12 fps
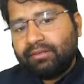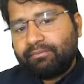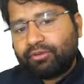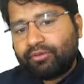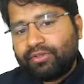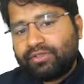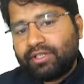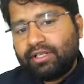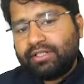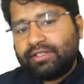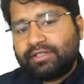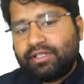provincial
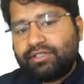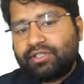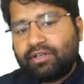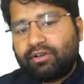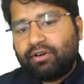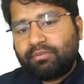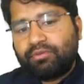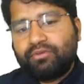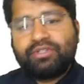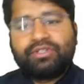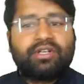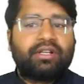legislature or
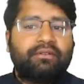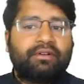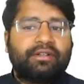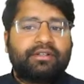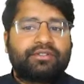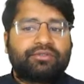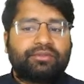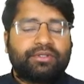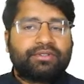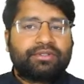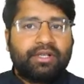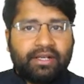provincial governor, students.